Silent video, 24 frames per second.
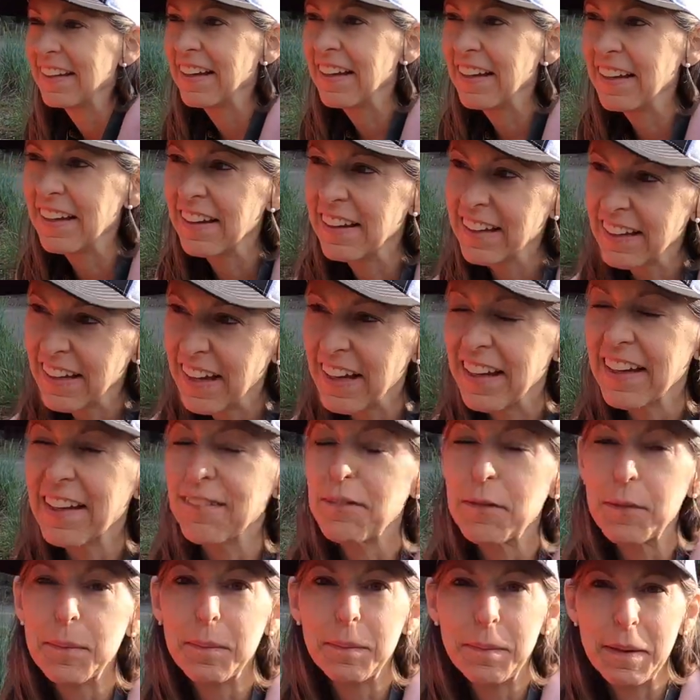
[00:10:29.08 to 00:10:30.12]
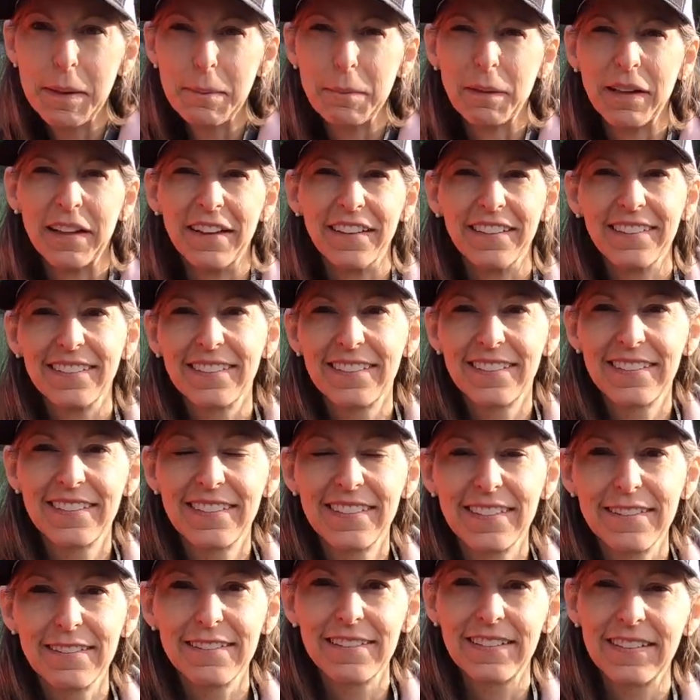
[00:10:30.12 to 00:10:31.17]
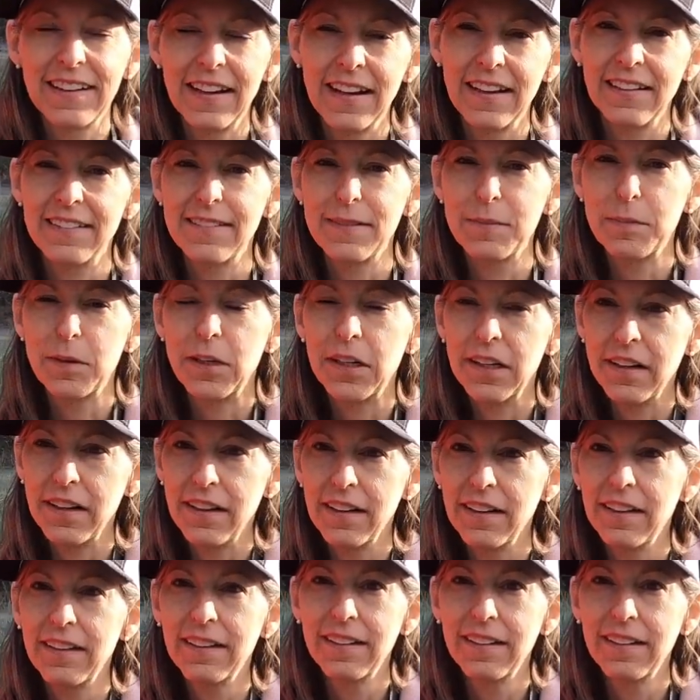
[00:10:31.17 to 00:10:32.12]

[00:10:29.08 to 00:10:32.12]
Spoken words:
Yeah, I give it a B+. It was nice and pretty.